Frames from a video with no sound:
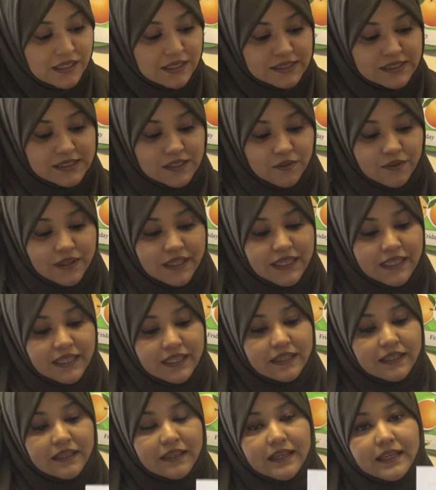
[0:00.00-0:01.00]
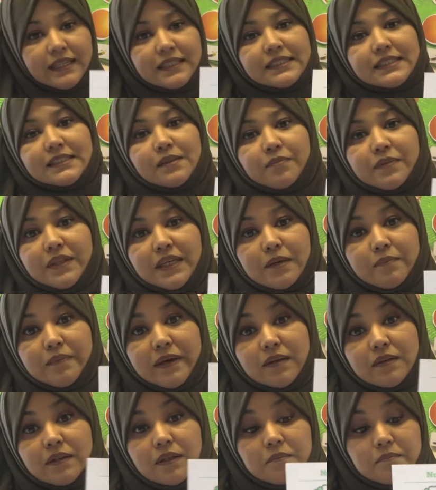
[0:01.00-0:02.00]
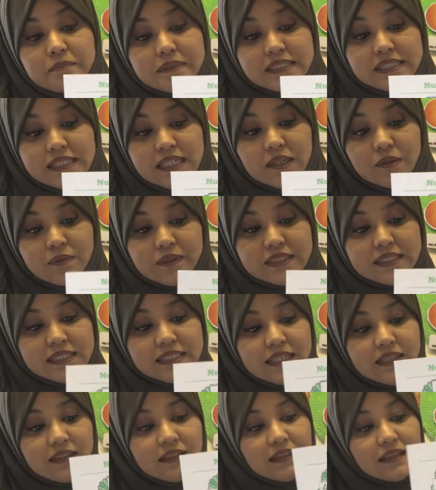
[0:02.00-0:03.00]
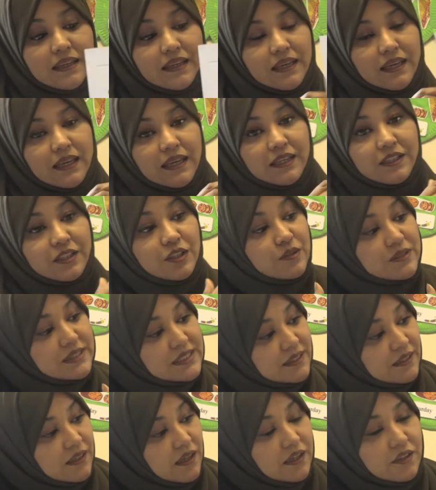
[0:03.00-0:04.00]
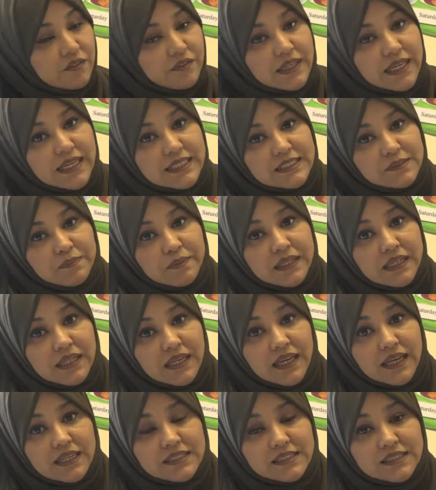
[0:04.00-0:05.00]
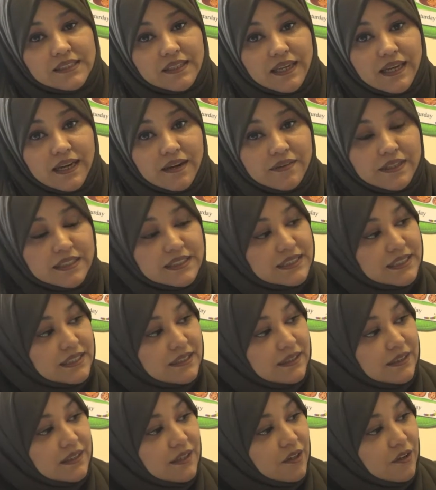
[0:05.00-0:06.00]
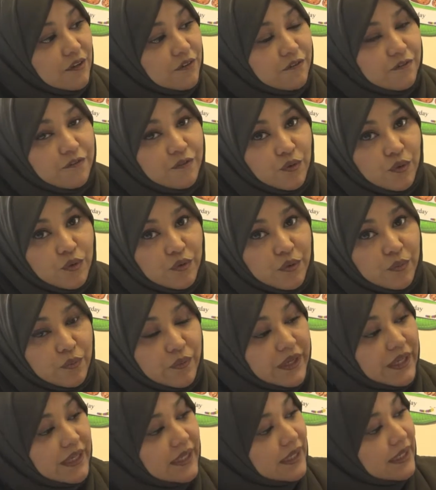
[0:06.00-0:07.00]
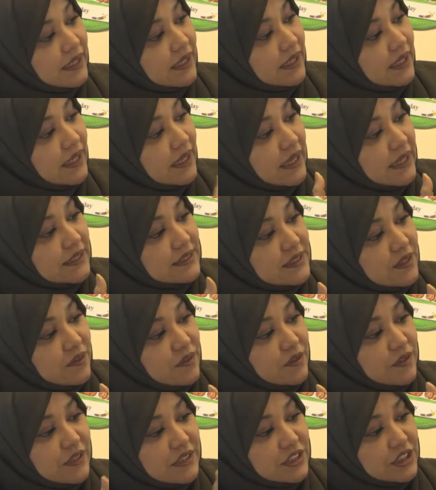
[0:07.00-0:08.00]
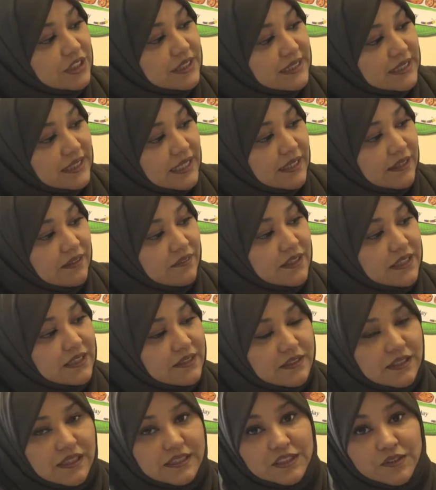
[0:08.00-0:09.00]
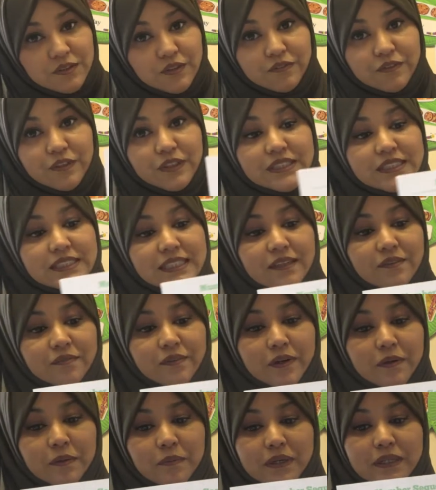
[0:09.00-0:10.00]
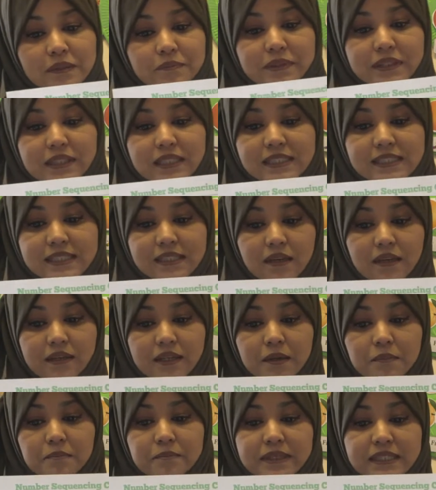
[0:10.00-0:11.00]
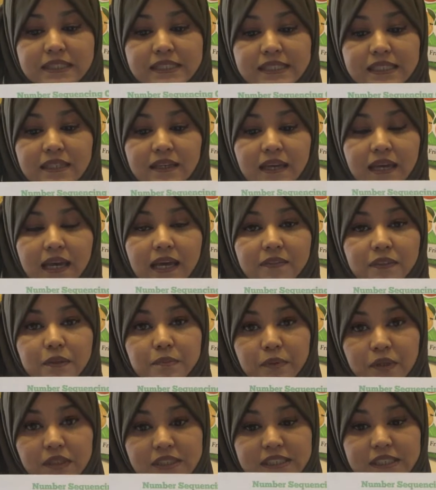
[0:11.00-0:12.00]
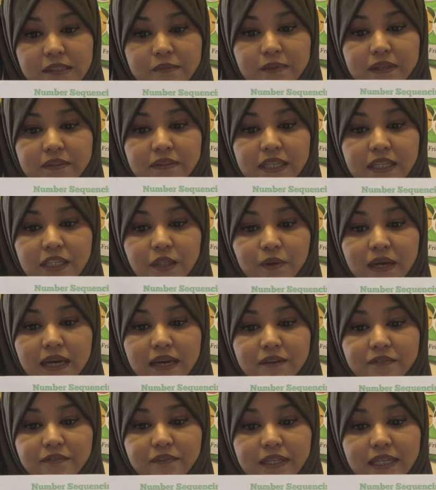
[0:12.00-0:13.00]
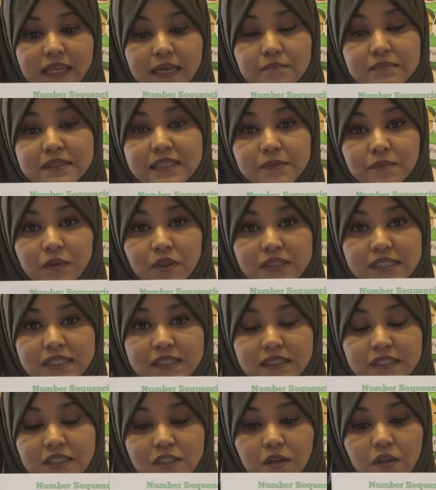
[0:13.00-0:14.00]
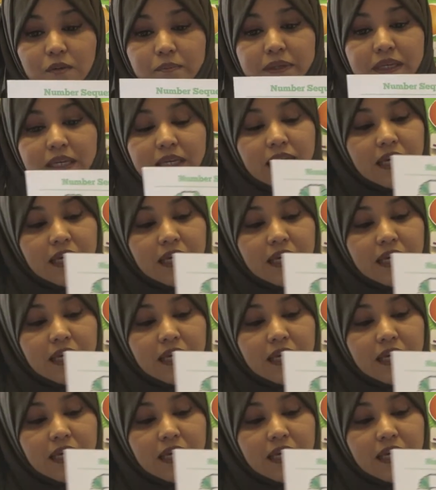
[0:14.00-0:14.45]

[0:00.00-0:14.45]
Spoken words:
So here is something about number sequencing, using the hungry caterpillar as the character for the work. And so you can just see that, I don't know if you can see it very well, but there's numbers at the bottom and then you have an empty box at the top.